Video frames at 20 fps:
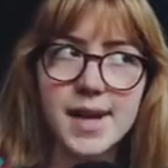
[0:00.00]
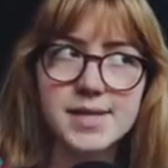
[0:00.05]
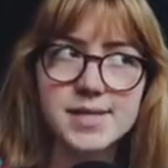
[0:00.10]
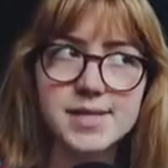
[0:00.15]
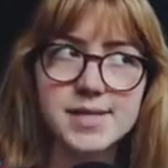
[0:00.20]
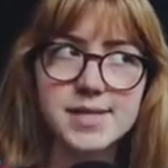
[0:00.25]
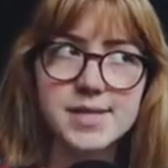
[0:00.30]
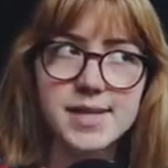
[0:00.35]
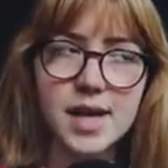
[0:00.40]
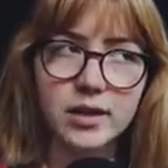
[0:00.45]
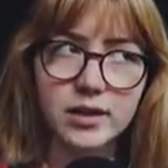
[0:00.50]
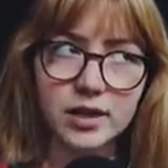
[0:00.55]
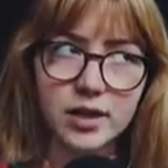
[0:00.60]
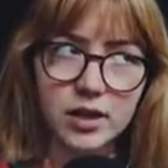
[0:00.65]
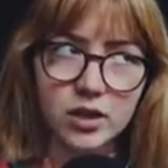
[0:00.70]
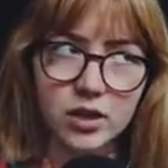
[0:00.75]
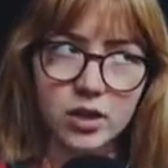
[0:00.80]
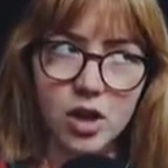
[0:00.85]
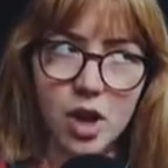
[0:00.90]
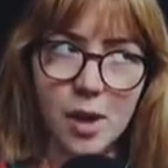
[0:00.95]

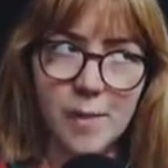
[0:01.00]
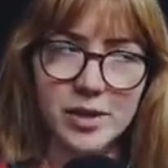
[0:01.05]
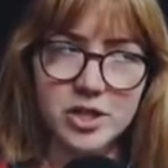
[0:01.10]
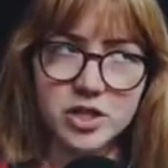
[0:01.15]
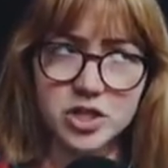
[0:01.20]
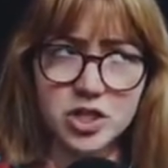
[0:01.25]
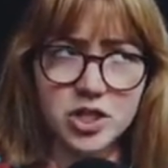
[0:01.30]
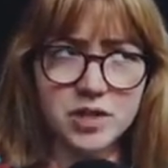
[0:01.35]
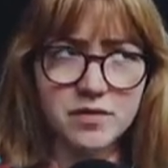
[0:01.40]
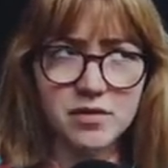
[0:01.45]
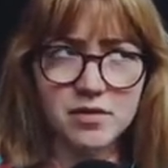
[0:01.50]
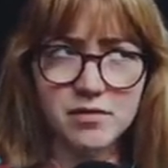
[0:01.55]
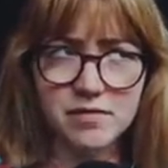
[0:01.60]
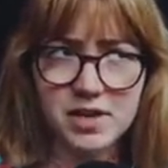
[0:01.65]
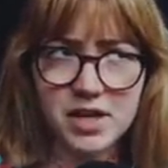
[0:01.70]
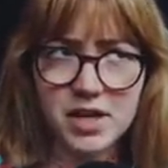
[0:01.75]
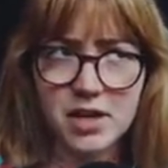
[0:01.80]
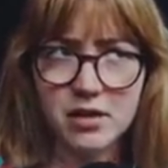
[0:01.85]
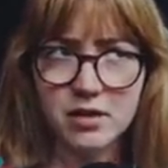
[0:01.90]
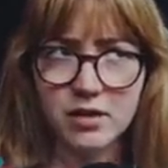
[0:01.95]
selling a bunch of different
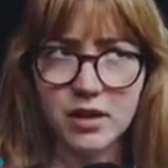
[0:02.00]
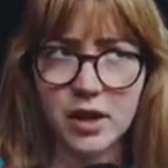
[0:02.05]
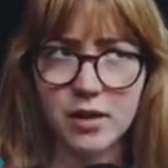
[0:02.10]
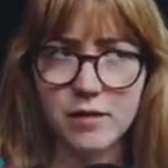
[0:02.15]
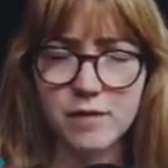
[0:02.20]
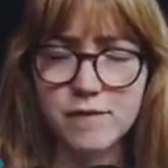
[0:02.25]
vegan like